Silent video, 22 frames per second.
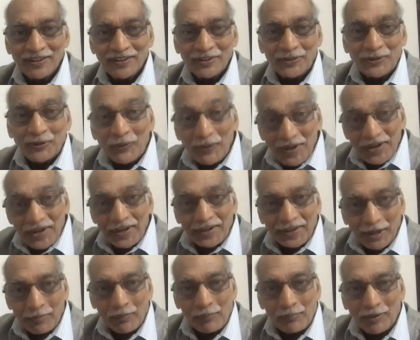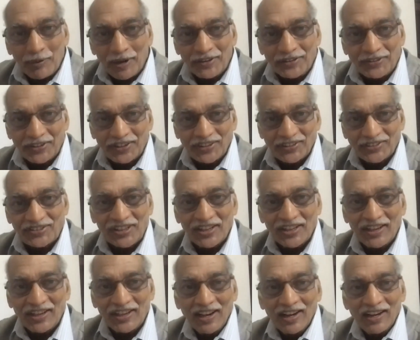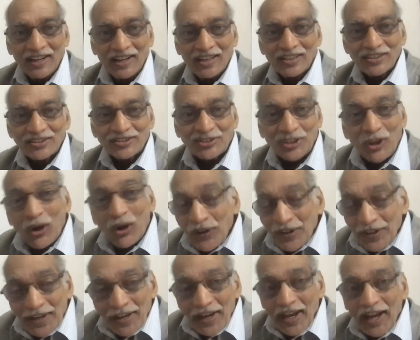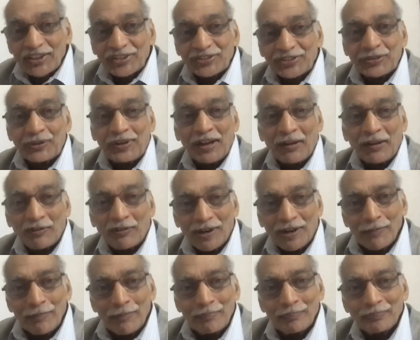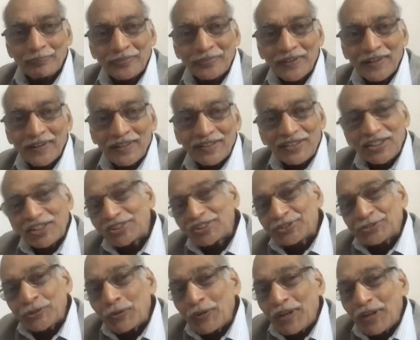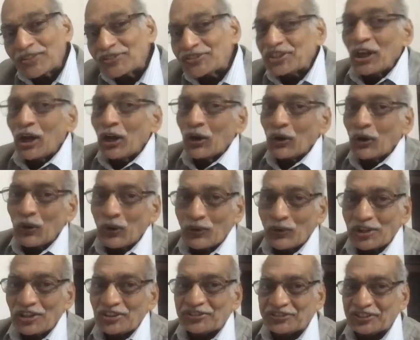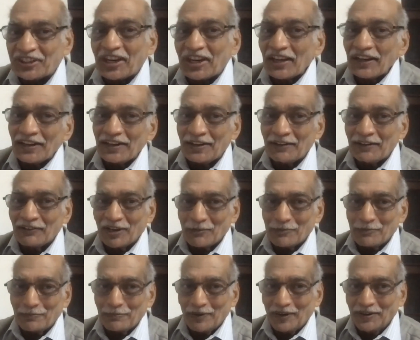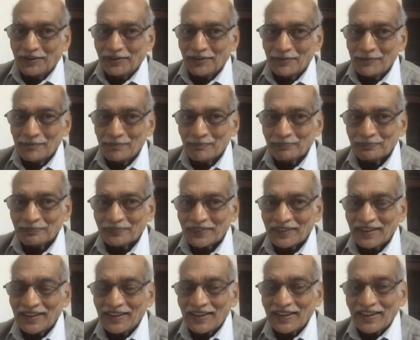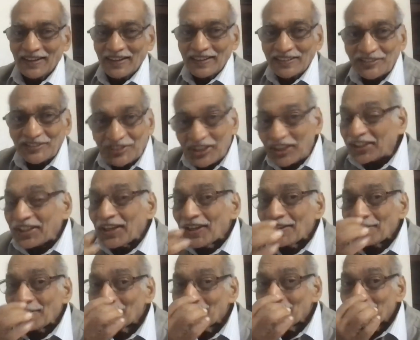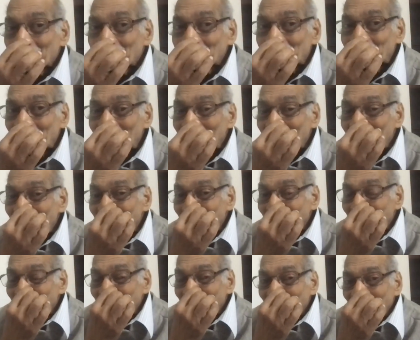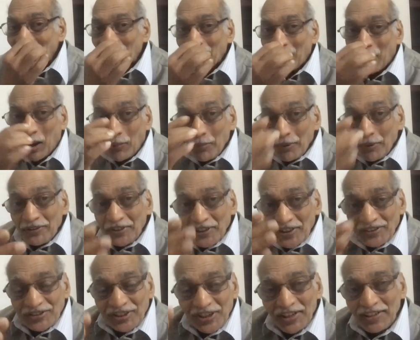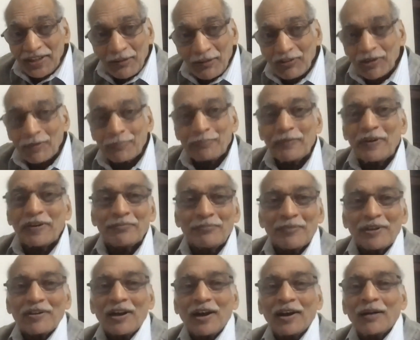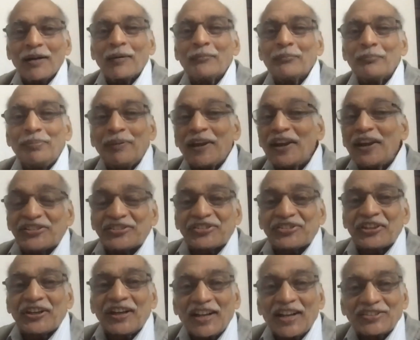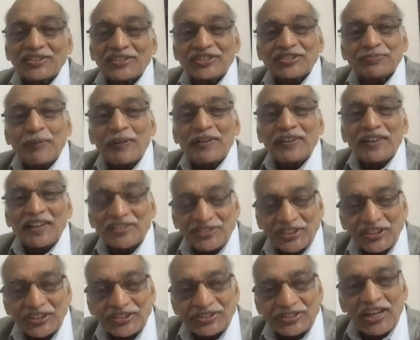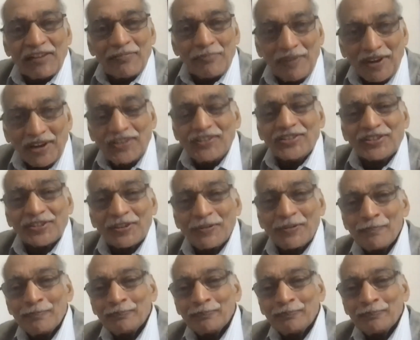unique capabilities, so as to develop the student's holistic development. Second, competency development based assessment essentially means